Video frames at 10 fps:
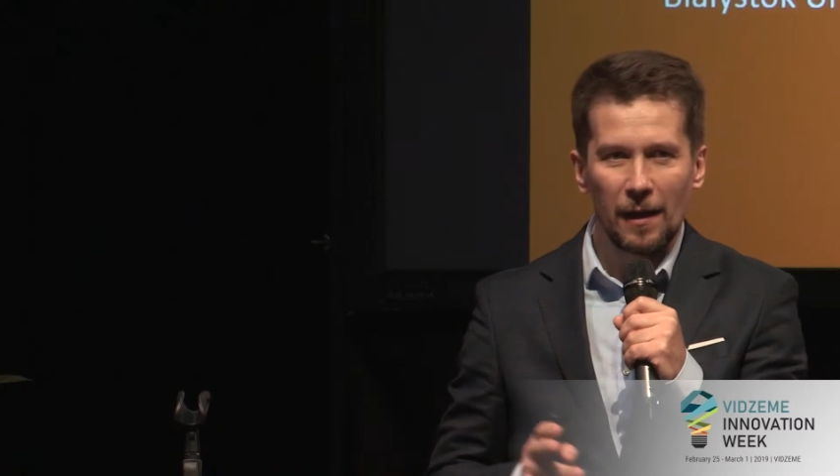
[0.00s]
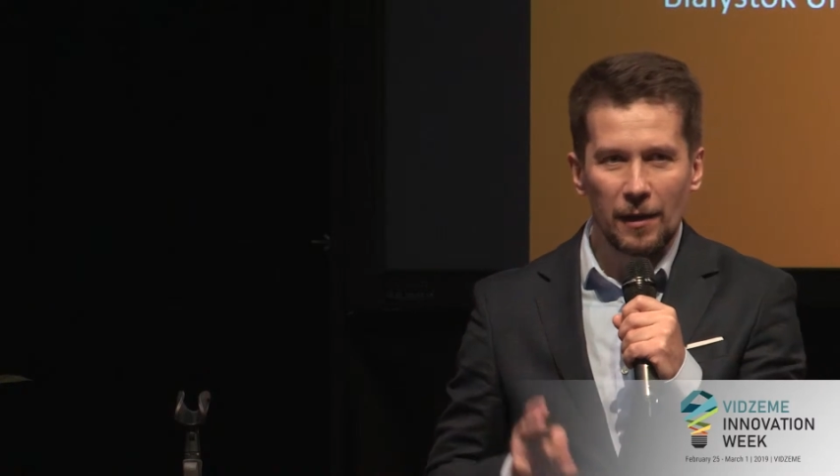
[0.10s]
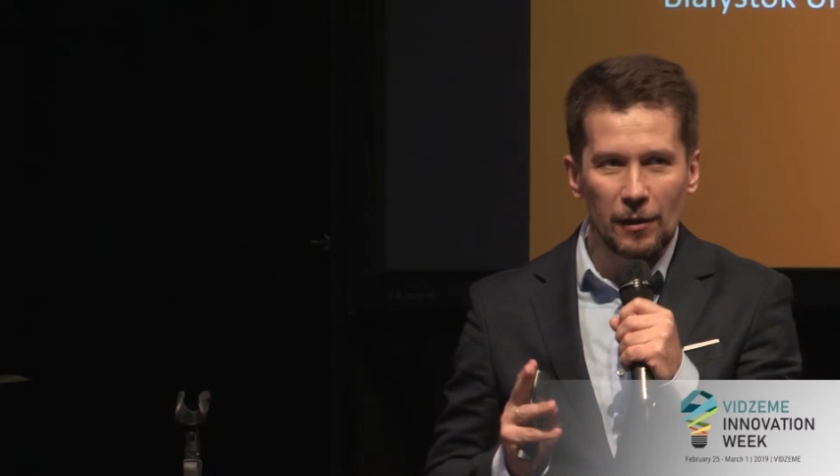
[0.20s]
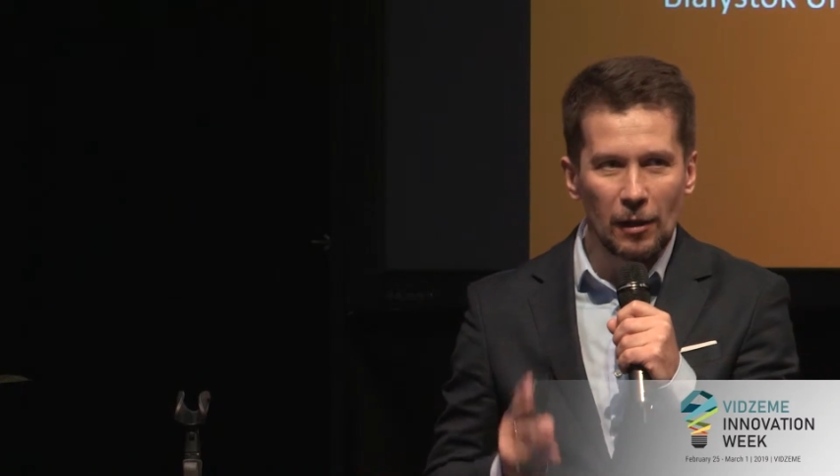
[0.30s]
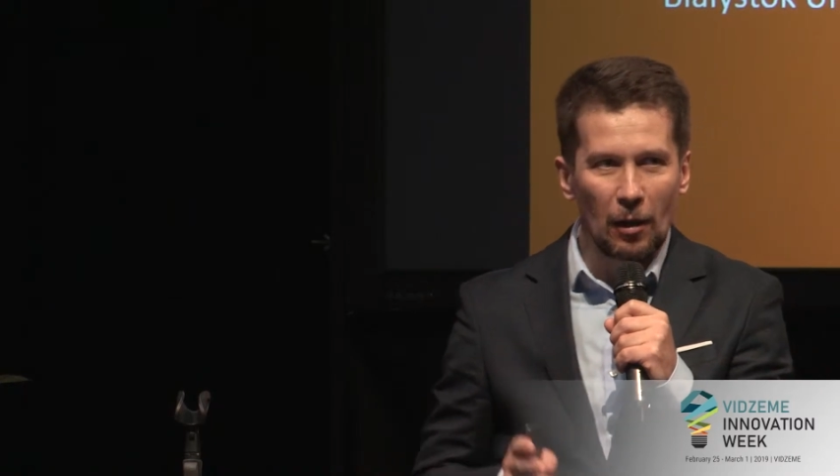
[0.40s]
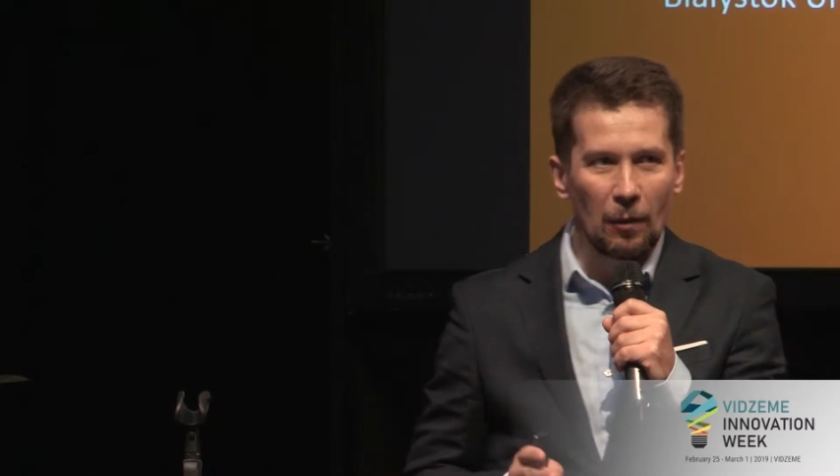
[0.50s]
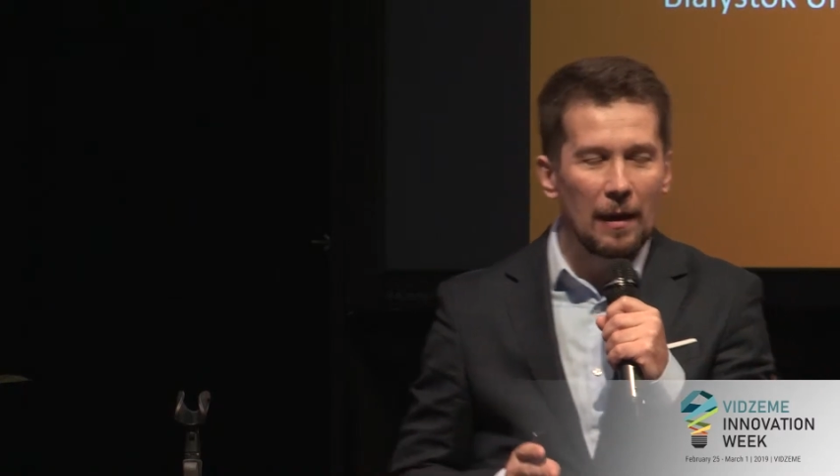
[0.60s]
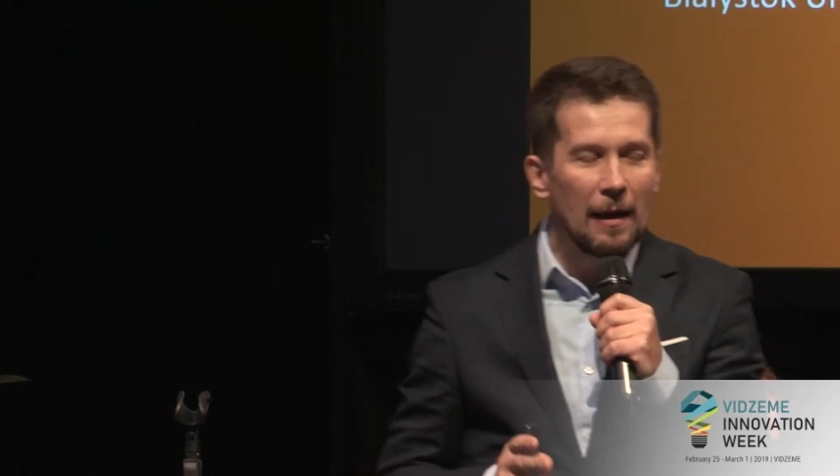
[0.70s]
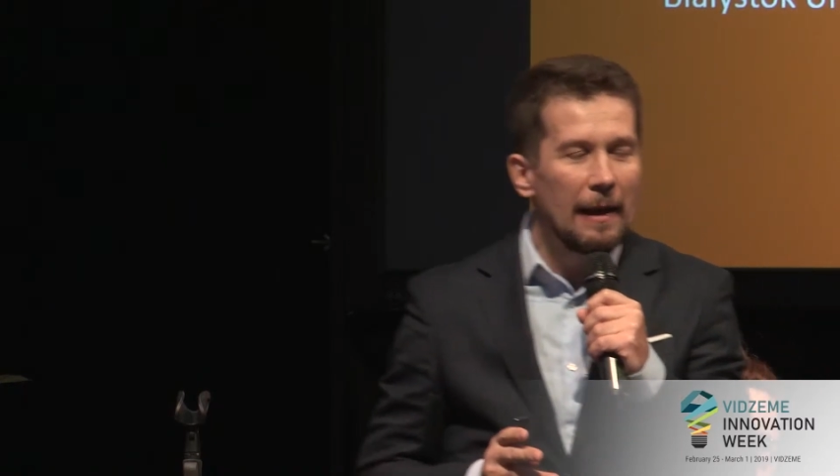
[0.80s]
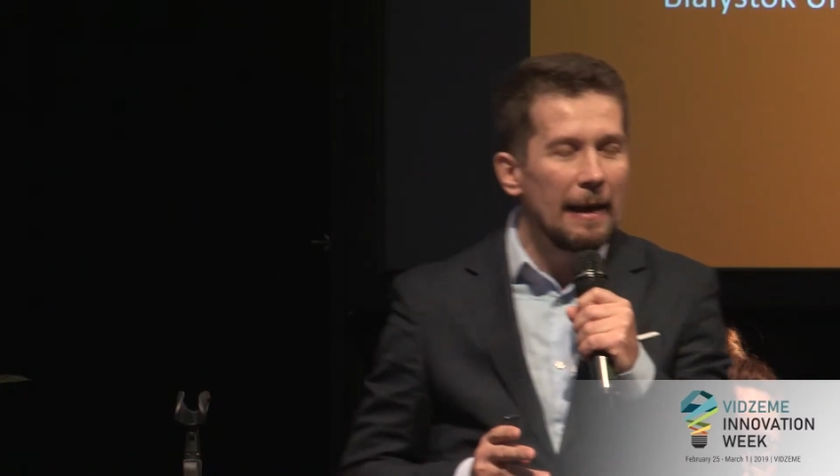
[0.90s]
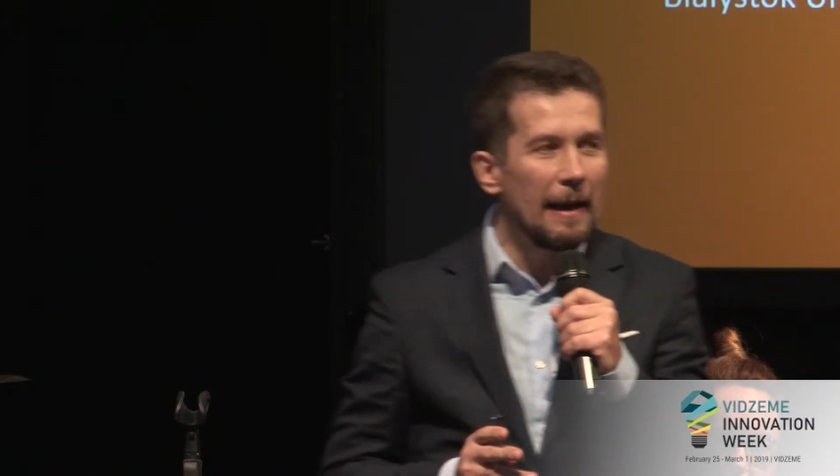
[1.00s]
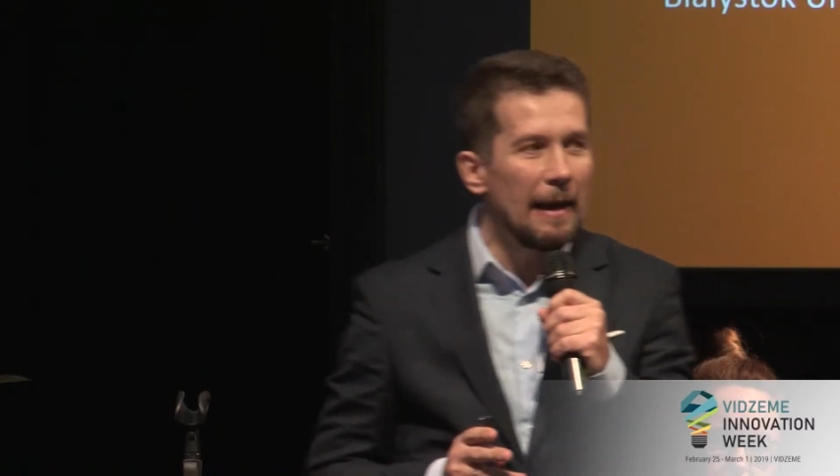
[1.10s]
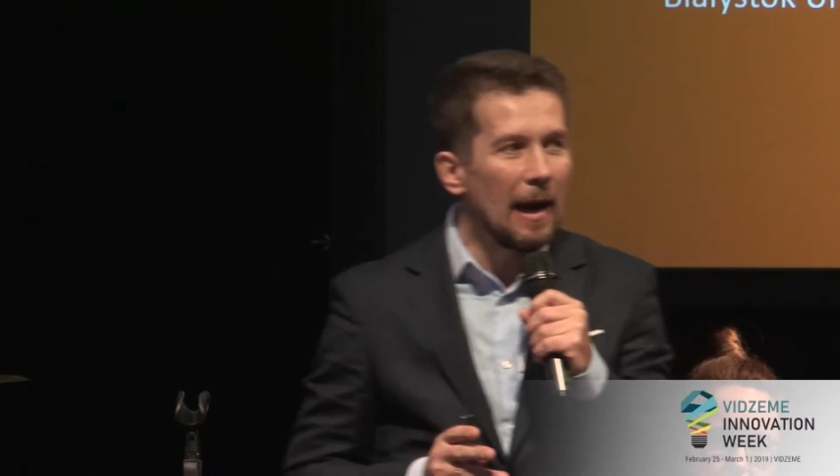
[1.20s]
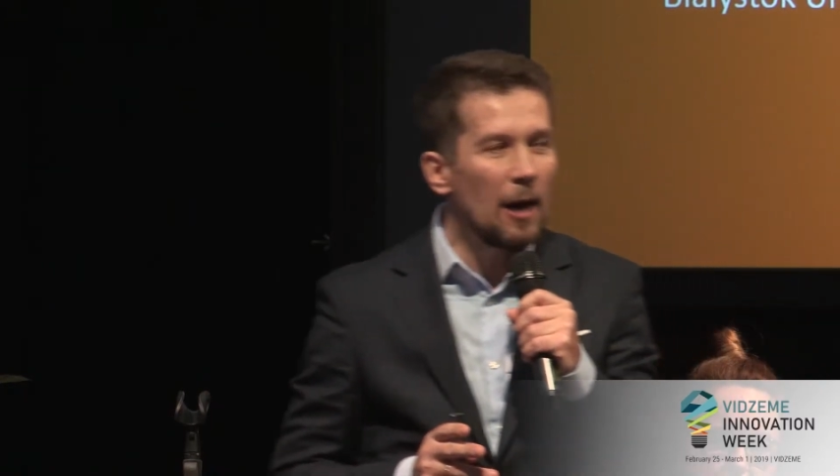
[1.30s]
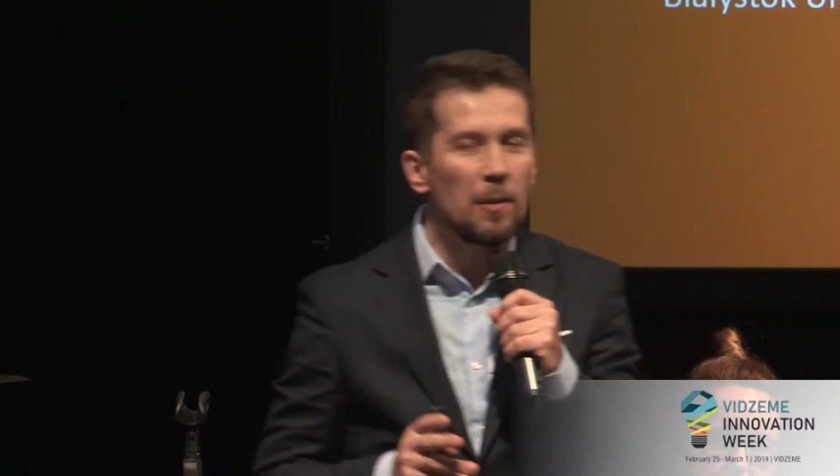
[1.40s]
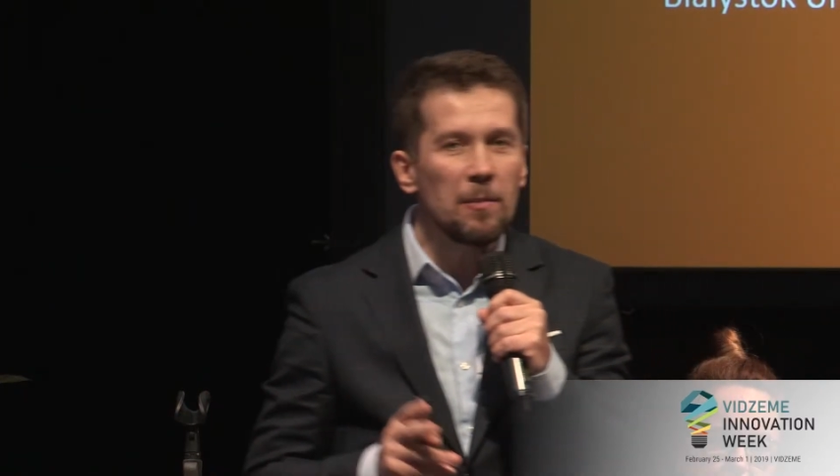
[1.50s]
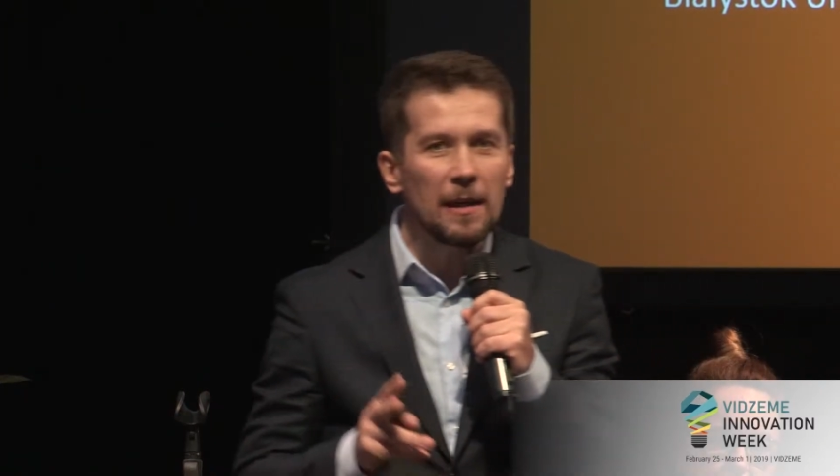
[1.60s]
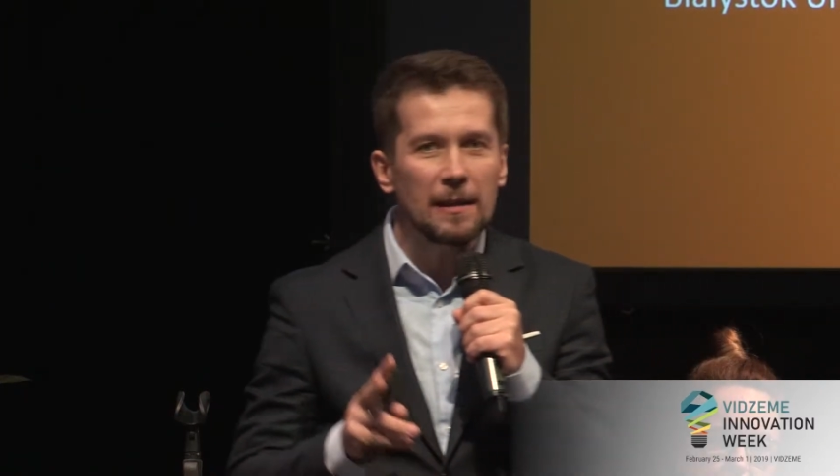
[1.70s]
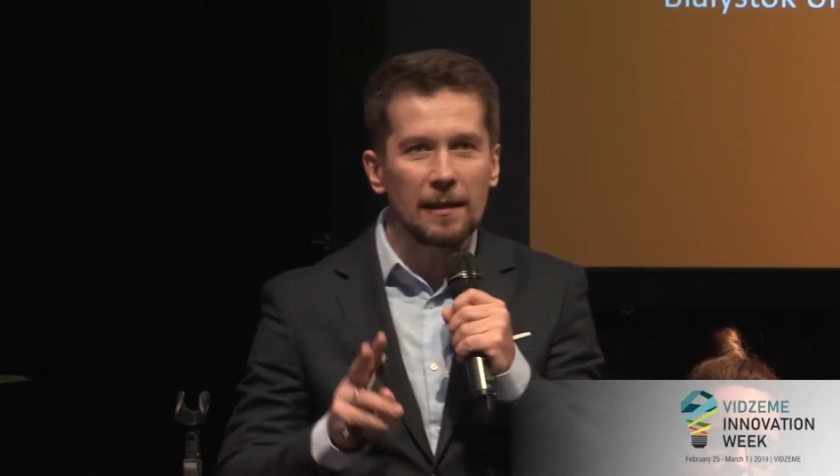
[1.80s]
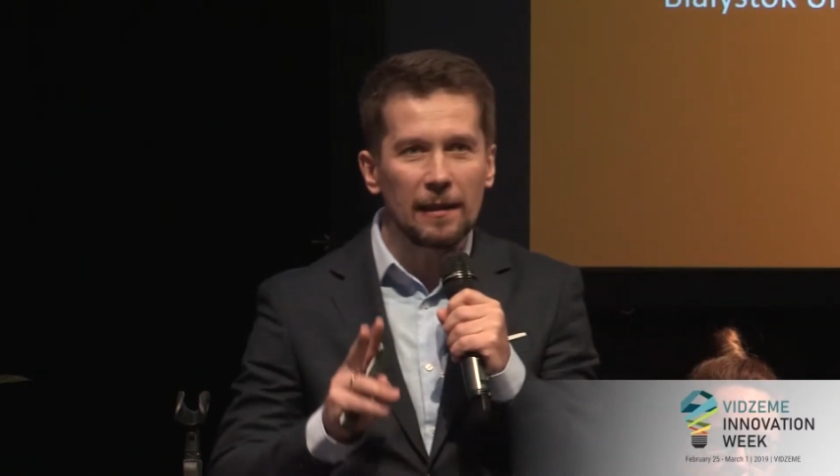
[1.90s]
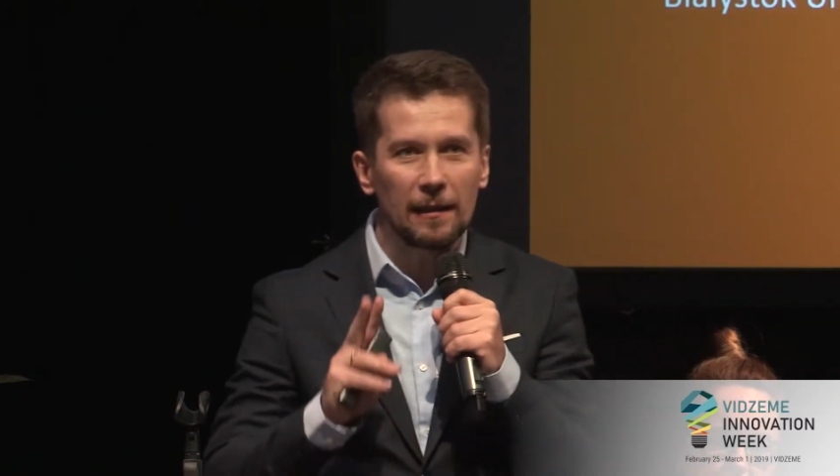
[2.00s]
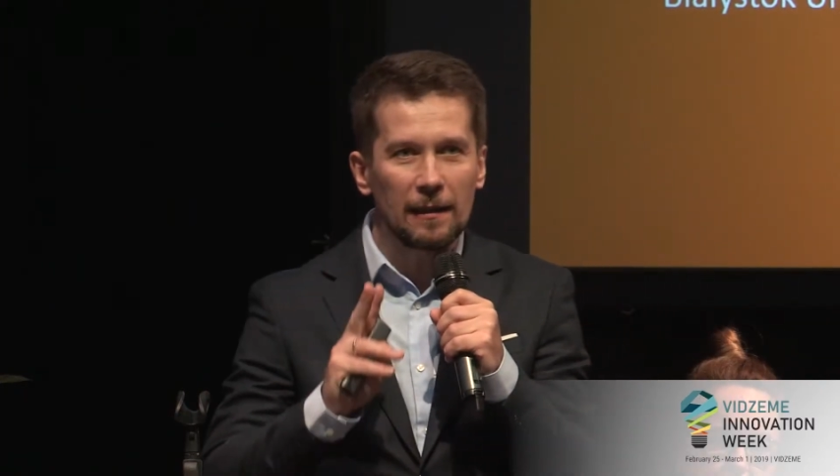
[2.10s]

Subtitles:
So, I'll be mixing